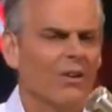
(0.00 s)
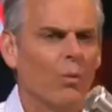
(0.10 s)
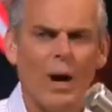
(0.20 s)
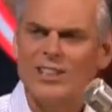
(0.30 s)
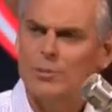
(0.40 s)

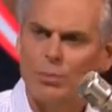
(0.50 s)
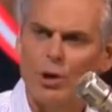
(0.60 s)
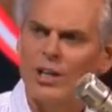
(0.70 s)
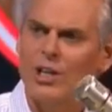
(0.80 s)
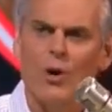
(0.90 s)

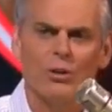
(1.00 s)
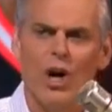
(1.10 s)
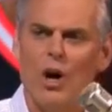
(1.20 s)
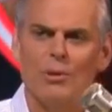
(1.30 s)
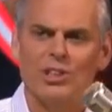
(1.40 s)
Westbrook in
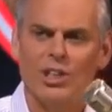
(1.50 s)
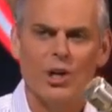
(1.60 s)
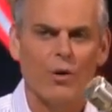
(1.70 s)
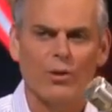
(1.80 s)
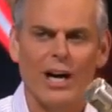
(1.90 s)
Oklahoma
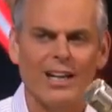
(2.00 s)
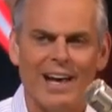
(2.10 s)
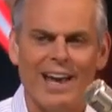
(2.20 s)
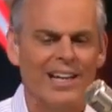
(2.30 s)
City over L.A.